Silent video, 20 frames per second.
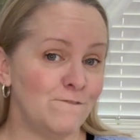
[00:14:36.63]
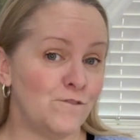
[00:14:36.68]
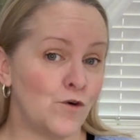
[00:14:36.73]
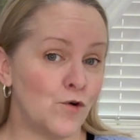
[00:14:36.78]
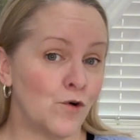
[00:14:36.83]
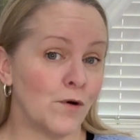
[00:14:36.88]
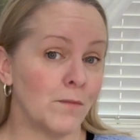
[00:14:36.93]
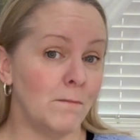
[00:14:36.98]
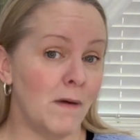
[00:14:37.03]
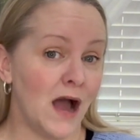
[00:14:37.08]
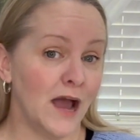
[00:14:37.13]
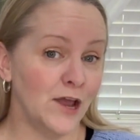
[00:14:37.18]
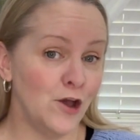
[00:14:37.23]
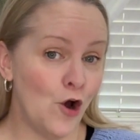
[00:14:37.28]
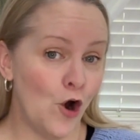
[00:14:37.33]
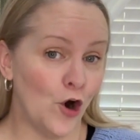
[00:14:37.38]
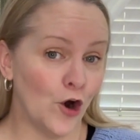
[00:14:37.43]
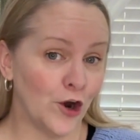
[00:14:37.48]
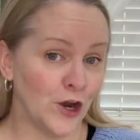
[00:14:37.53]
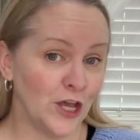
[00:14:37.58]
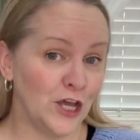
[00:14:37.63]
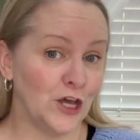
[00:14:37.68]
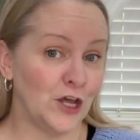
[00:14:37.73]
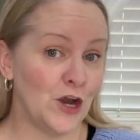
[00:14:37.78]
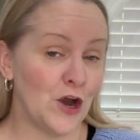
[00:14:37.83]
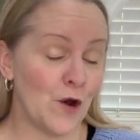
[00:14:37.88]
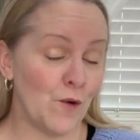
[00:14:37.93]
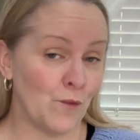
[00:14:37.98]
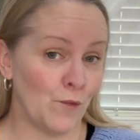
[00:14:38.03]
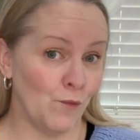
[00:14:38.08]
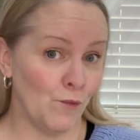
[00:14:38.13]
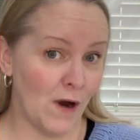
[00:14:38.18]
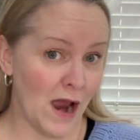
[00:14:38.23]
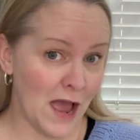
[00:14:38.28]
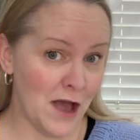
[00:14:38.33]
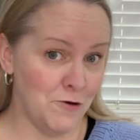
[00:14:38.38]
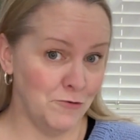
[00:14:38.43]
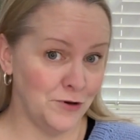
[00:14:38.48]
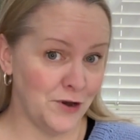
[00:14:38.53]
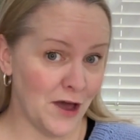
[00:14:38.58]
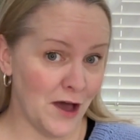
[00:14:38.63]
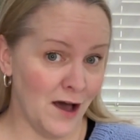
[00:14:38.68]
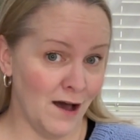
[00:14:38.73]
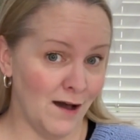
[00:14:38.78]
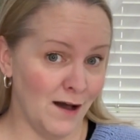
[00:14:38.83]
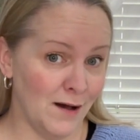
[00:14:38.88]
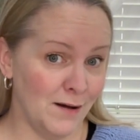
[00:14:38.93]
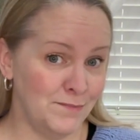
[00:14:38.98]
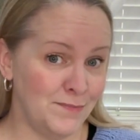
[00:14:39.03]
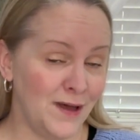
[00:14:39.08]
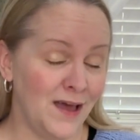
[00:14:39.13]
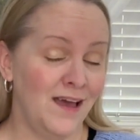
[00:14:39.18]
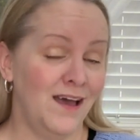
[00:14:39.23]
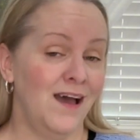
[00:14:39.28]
for my cardigan roundup.